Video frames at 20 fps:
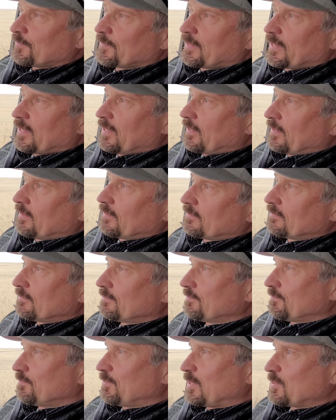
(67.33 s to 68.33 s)
and
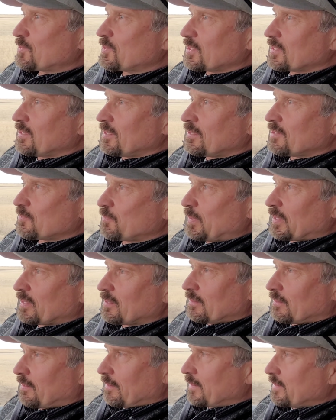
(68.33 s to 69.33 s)
basically spent a
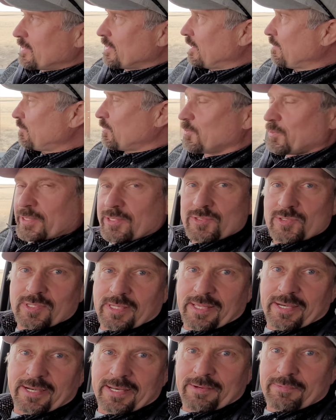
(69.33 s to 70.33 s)
lot of time doing
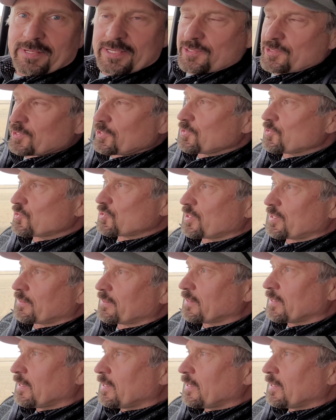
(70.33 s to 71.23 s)
salinity research and